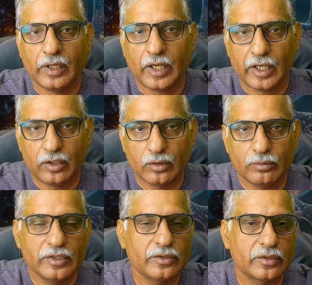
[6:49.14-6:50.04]
In
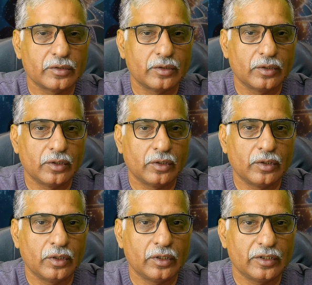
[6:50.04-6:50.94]
humans,
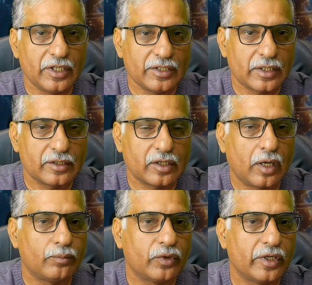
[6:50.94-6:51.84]
these are the
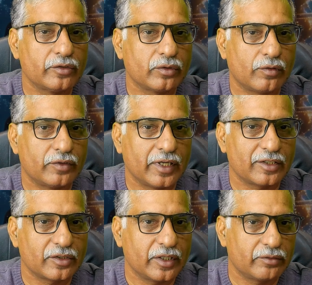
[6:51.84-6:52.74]
components of the
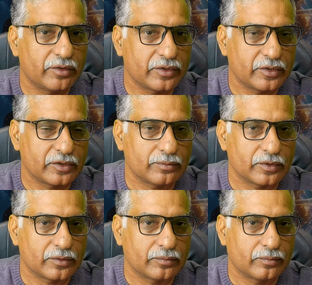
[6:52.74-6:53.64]
excretory systems.